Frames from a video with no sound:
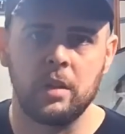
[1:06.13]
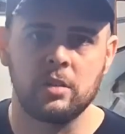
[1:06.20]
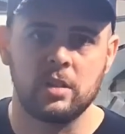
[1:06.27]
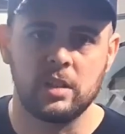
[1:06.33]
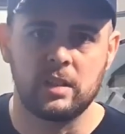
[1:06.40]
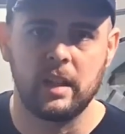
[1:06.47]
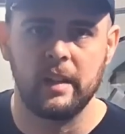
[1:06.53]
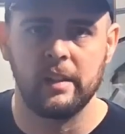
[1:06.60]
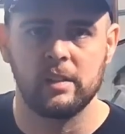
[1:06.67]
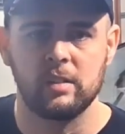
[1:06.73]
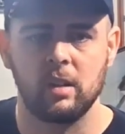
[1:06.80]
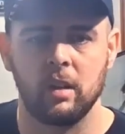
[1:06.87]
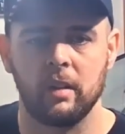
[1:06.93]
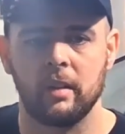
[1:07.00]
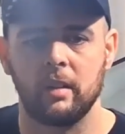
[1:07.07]
when you're just getting
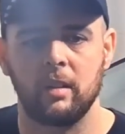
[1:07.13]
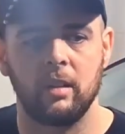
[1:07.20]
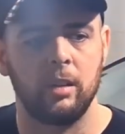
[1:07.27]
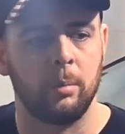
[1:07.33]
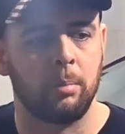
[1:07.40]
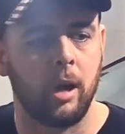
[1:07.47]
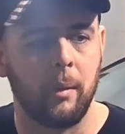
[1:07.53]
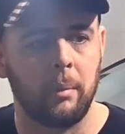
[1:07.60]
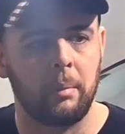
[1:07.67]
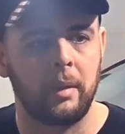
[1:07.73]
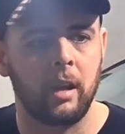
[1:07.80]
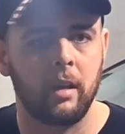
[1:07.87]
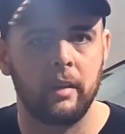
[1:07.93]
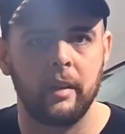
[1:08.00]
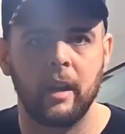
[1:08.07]
started, you
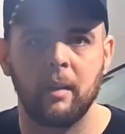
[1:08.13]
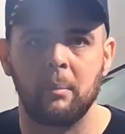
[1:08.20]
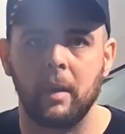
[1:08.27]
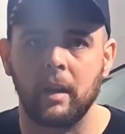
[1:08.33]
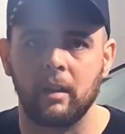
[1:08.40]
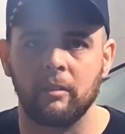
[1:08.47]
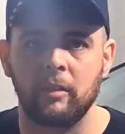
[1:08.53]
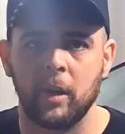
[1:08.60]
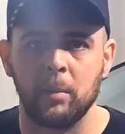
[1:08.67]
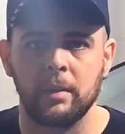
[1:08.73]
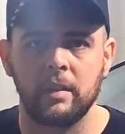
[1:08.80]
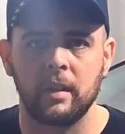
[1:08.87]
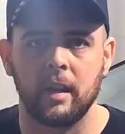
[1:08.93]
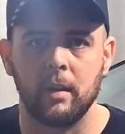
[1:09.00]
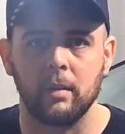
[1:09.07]
probably already have
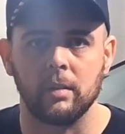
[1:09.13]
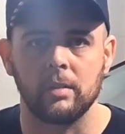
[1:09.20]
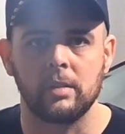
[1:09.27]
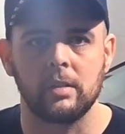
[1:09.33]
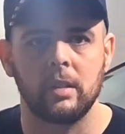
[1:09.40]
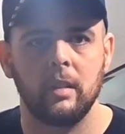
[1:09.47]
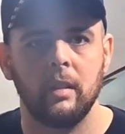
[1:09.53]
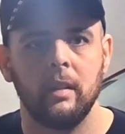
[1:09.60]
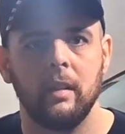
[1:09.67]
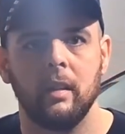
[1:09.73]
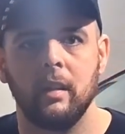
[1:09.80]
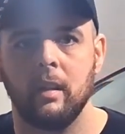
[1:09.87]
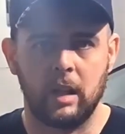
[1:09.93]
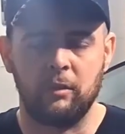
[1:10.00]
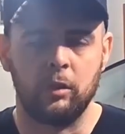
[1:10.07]
microfiber towels.
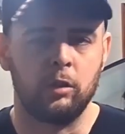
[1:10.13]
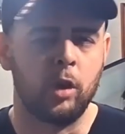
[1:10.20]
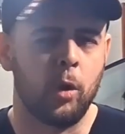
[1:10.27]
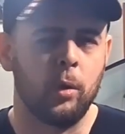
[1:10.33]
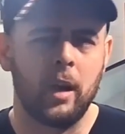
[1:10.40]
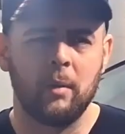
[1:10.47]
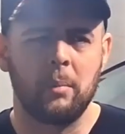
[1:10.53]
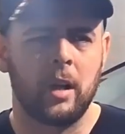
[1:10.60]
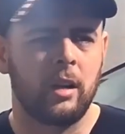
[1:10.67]
If you don't have